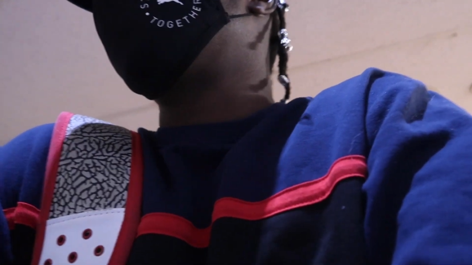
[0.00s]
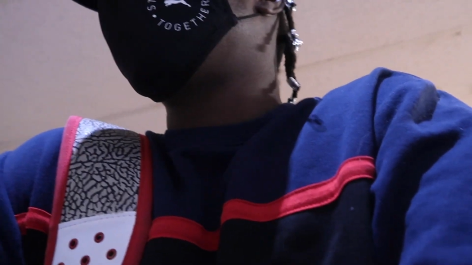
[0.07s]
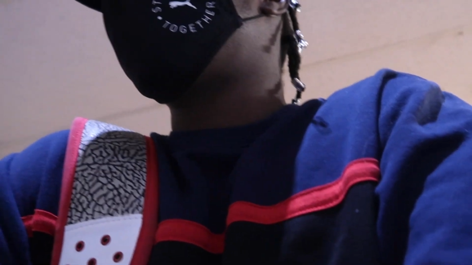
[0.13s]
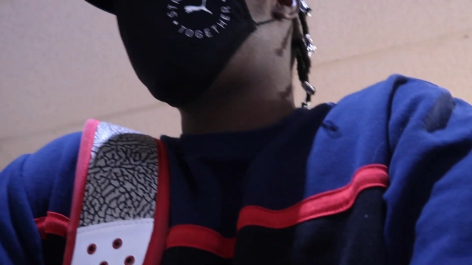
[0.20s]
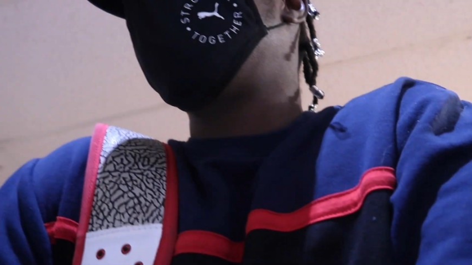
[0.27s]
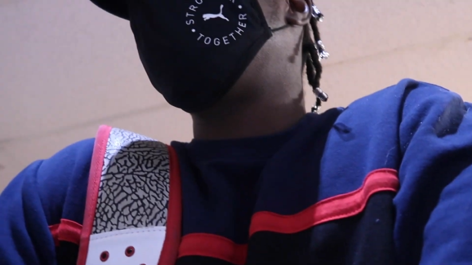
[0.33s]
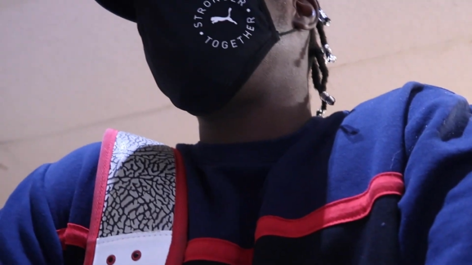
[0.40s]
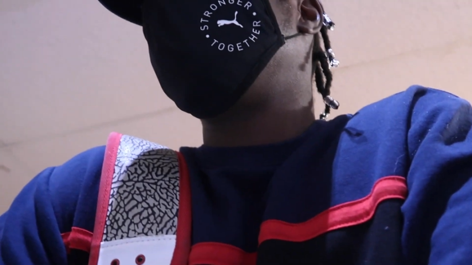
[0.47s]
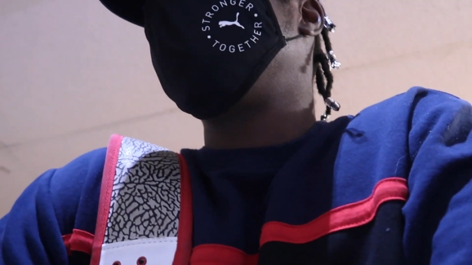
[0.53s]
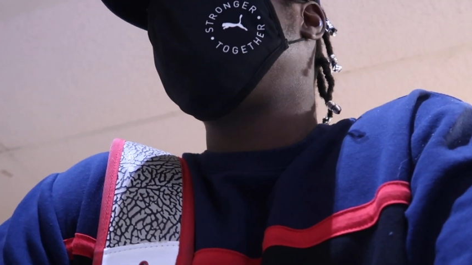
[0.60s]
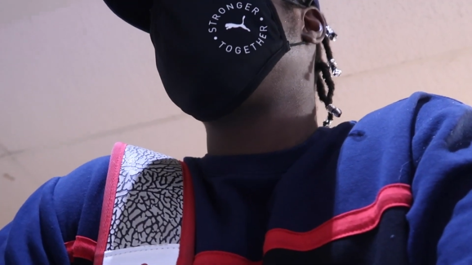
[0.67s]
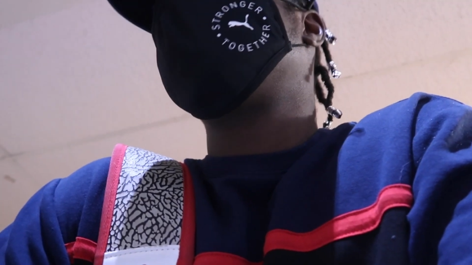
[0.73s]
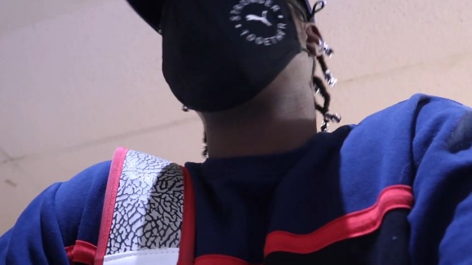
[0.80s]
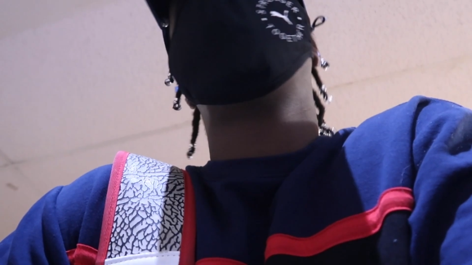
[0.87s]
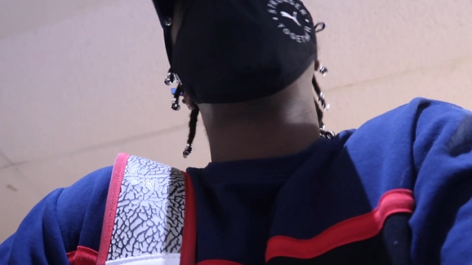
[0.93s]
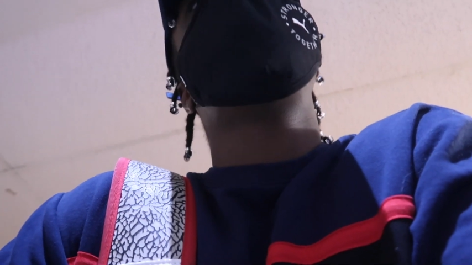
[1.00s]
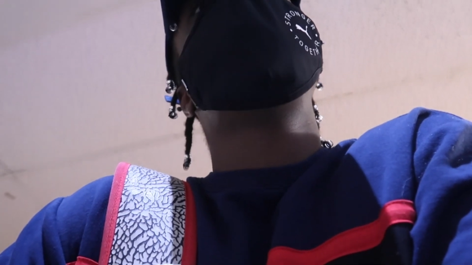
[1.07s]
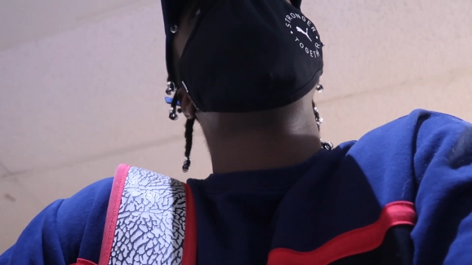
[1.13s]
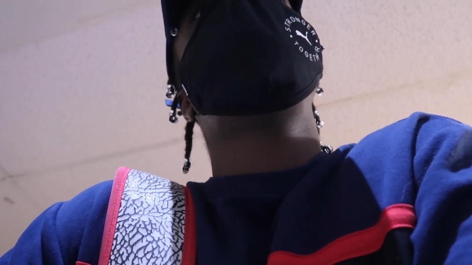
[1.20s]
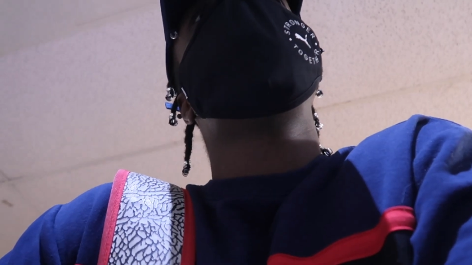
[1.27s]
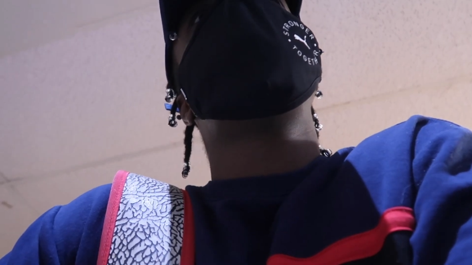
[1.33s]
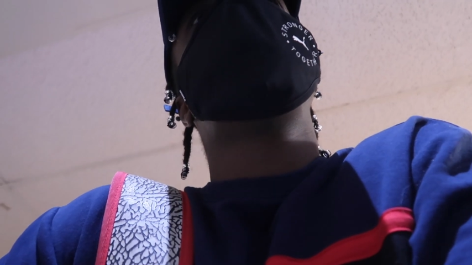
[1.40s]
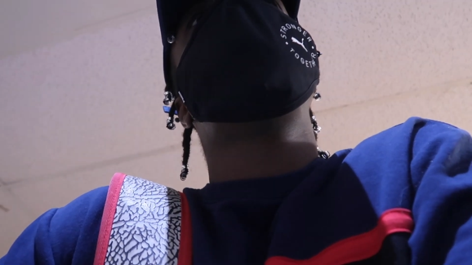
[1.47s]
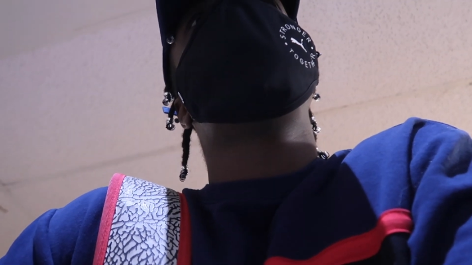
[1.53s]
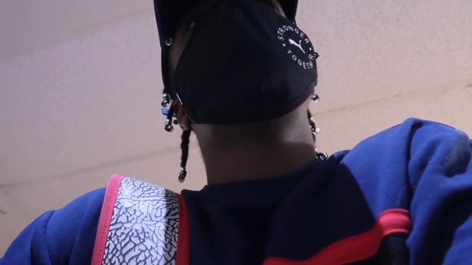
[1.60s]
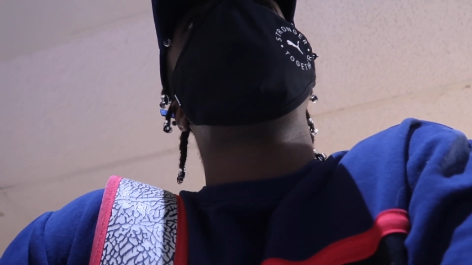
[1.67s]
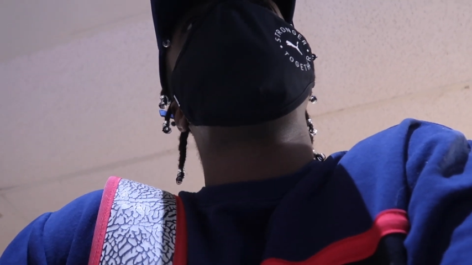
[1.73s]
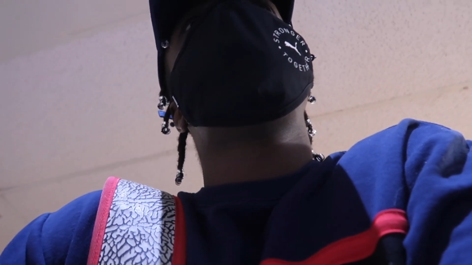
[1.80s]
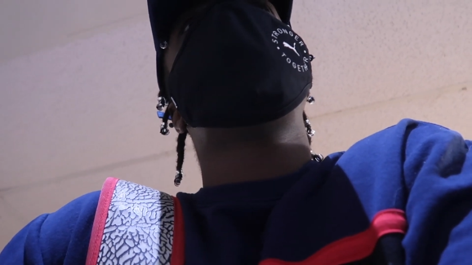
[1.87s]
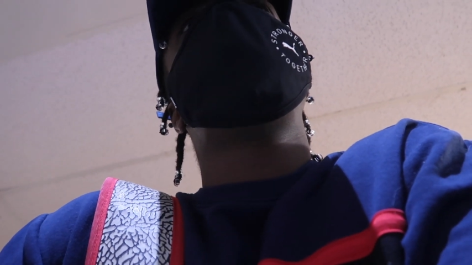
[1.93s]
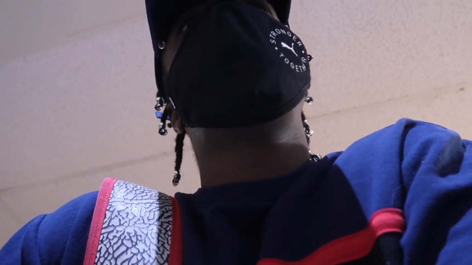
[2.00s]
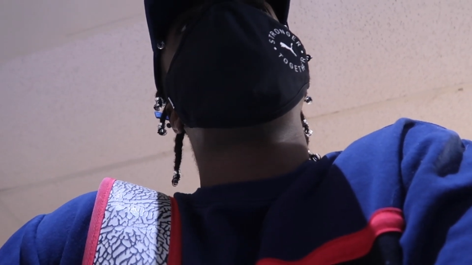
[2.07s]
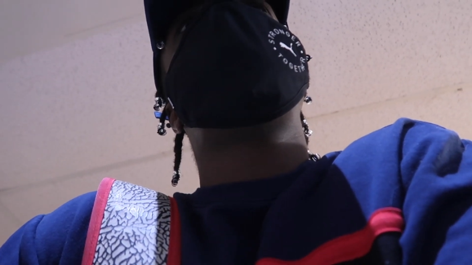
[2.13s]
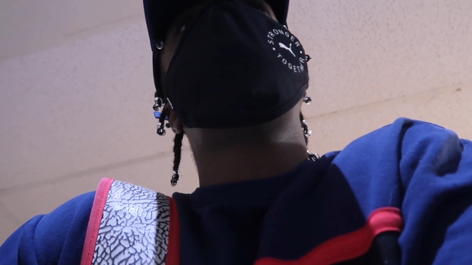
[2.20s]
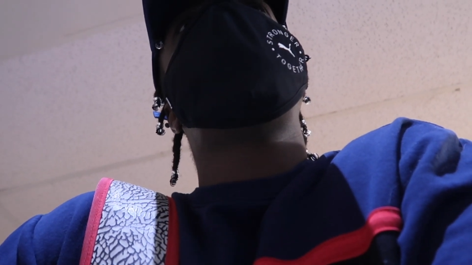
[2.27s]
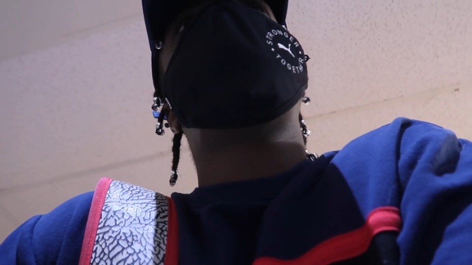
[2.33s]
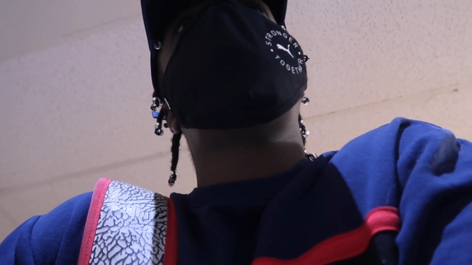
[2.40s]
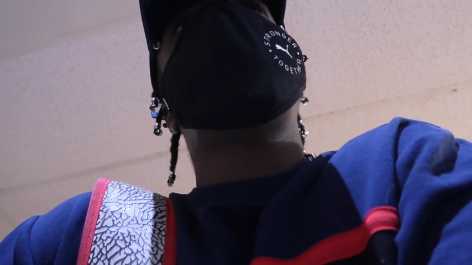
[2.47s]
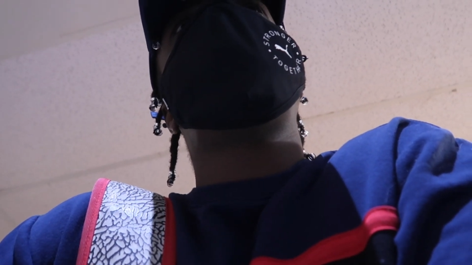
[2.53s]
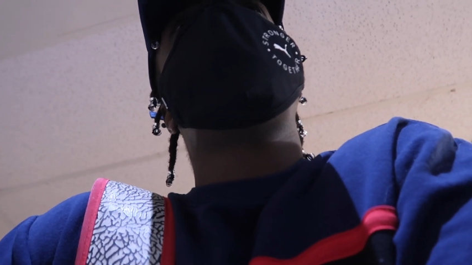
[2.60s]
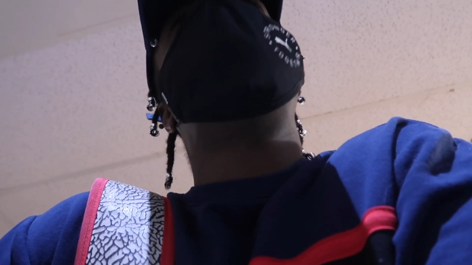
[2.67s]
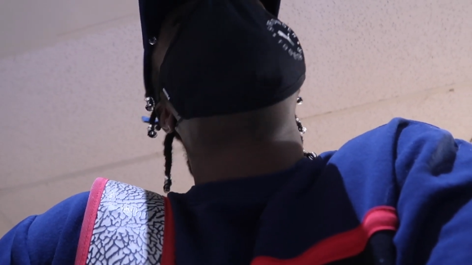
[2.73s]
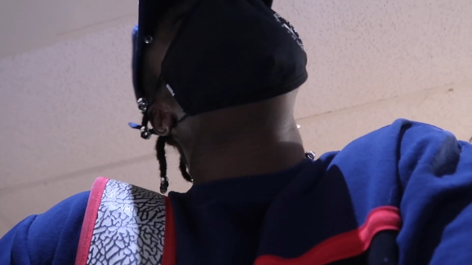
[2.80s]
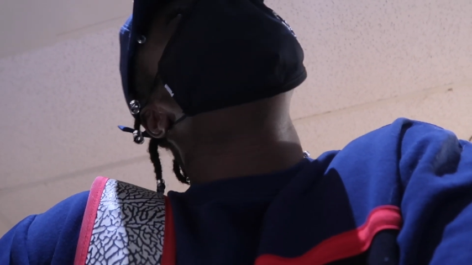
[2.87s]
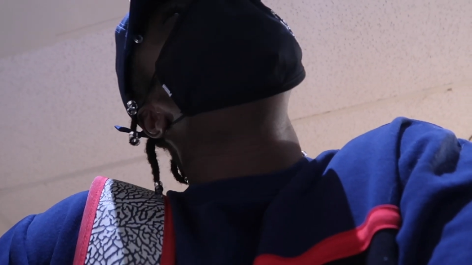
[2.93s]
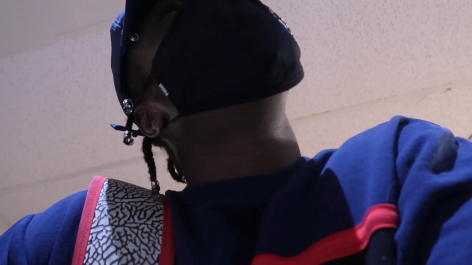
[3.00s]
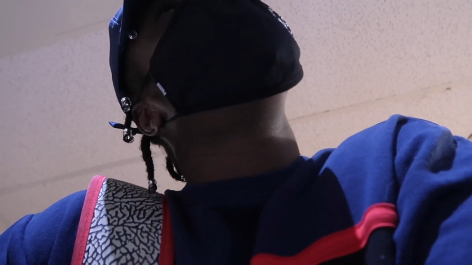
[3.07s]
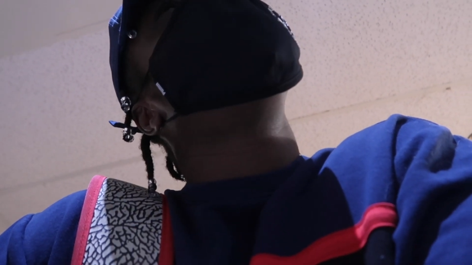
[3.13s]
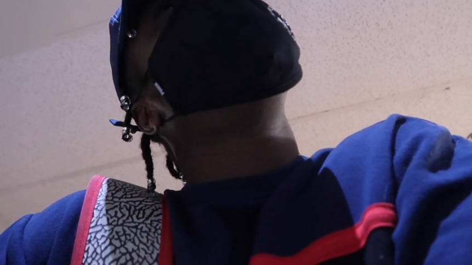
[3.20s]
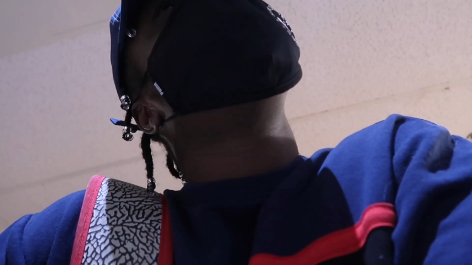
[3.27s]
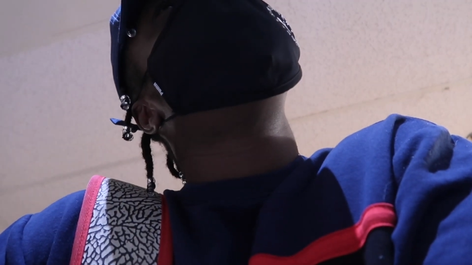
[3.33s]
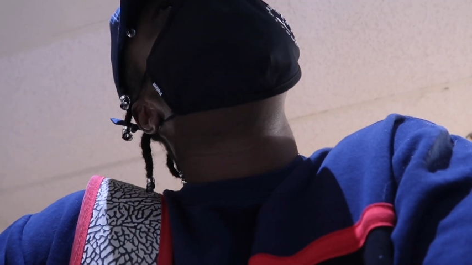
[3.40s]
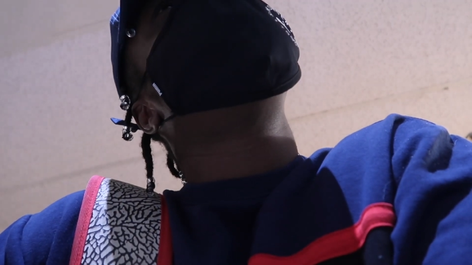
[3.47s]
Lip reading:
(no speaker visible)